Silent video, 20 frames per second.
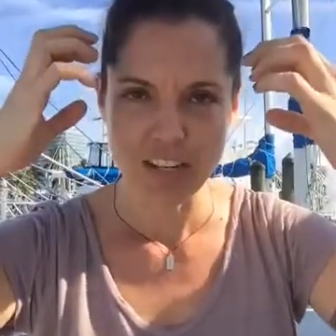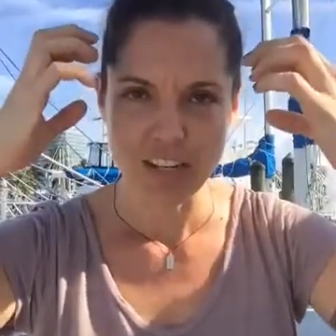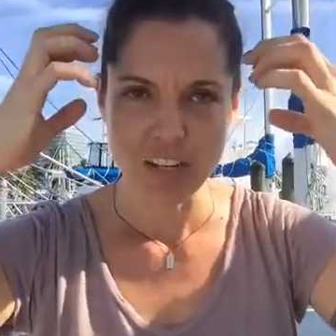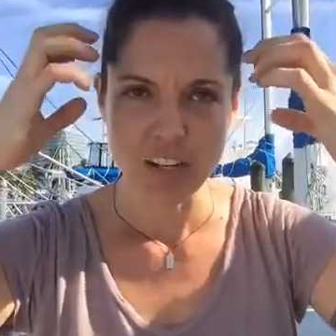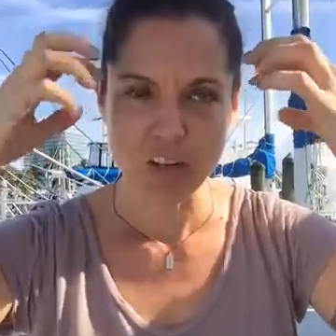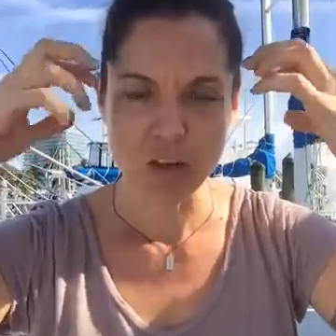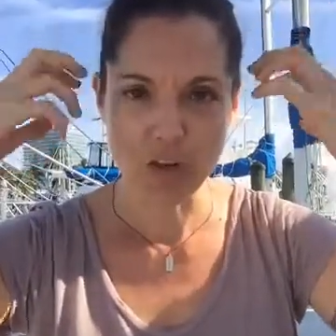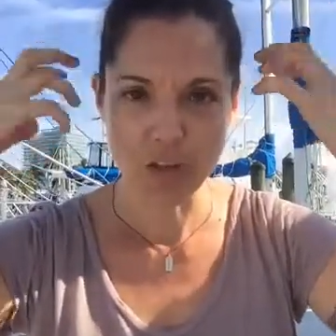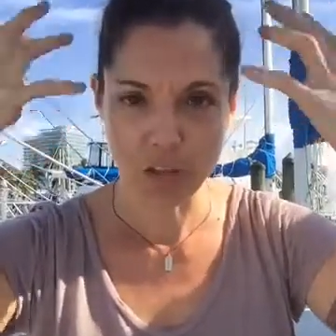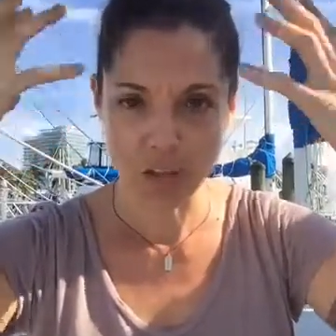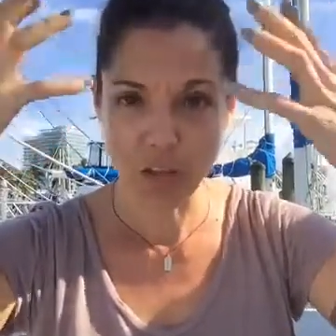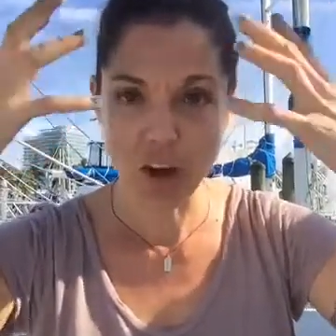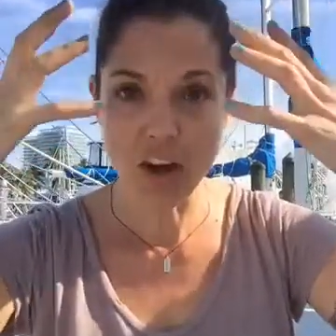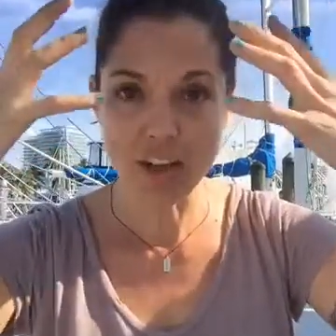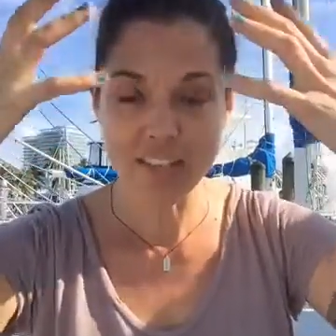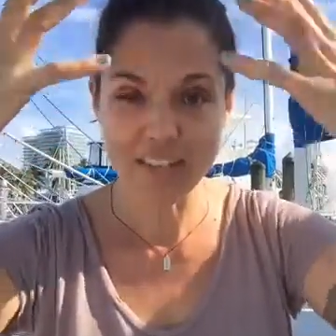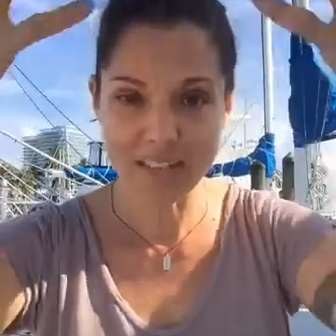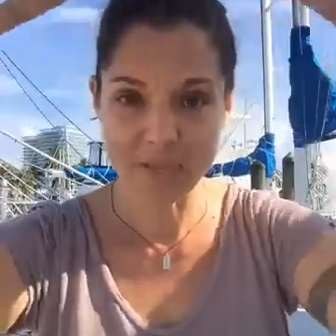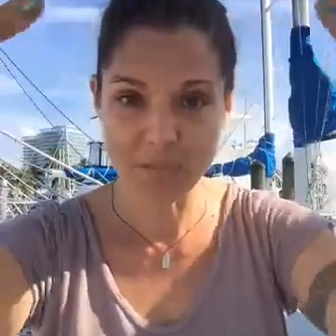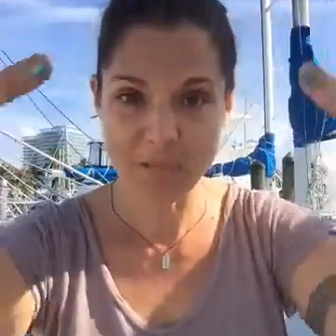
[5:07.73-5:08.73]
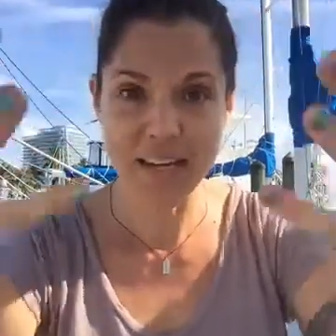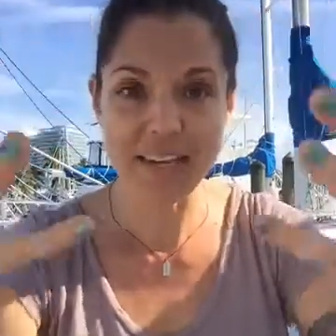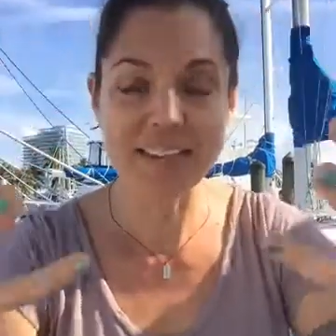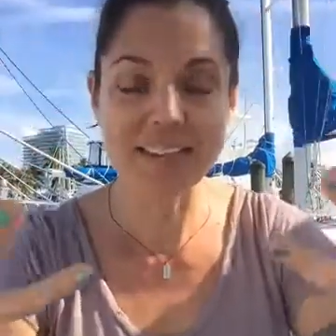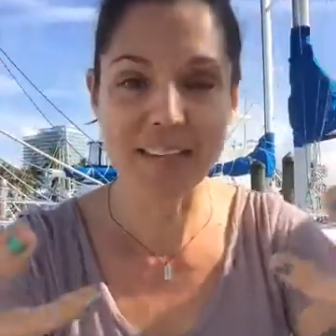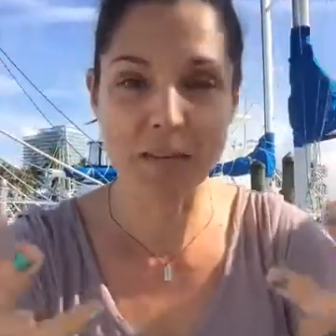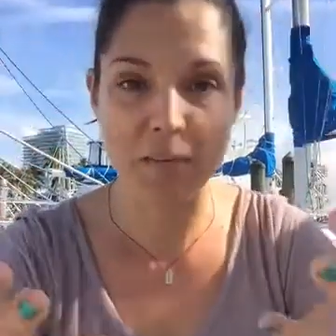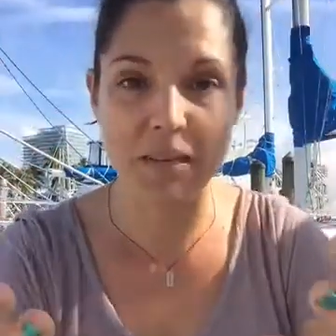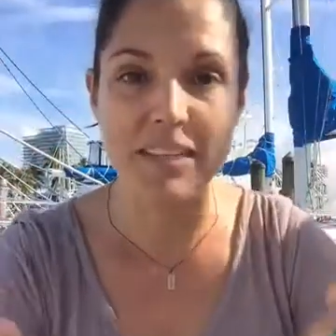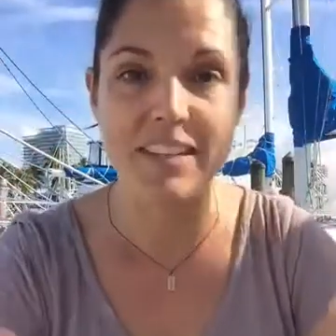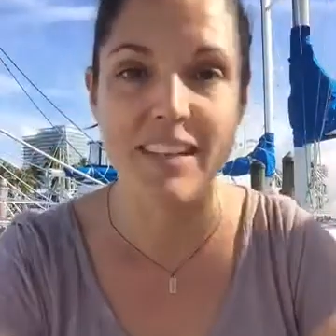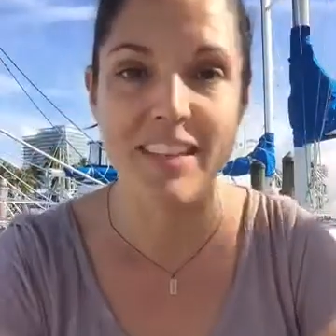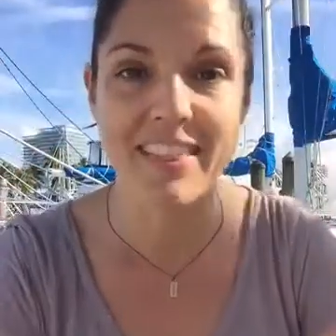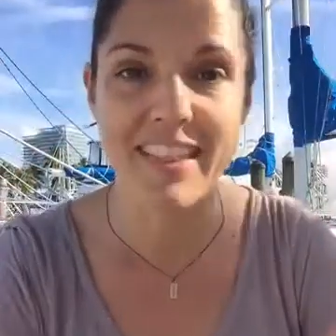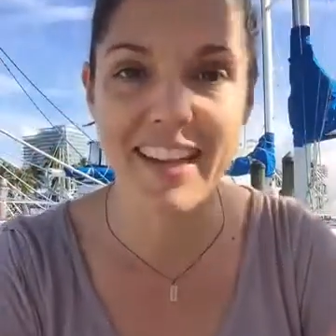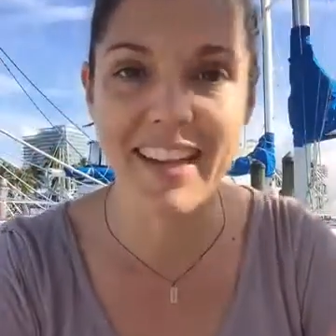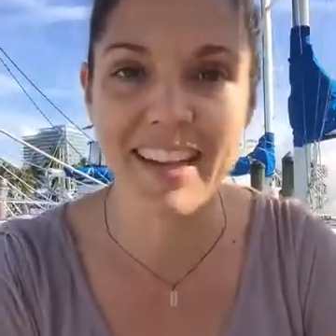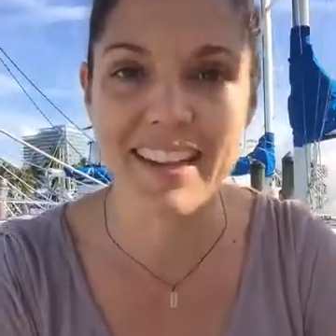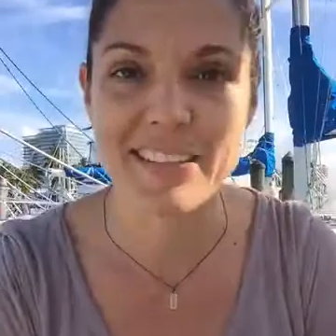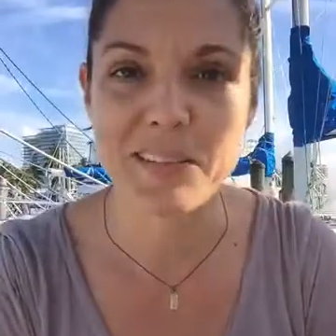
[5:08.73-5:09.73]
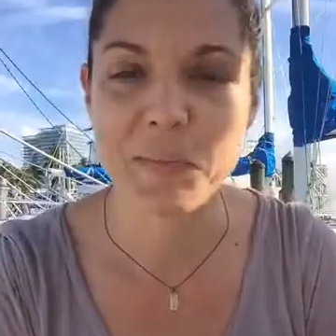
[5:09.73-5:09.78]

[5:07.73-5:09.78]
your thoughts and makes them into things,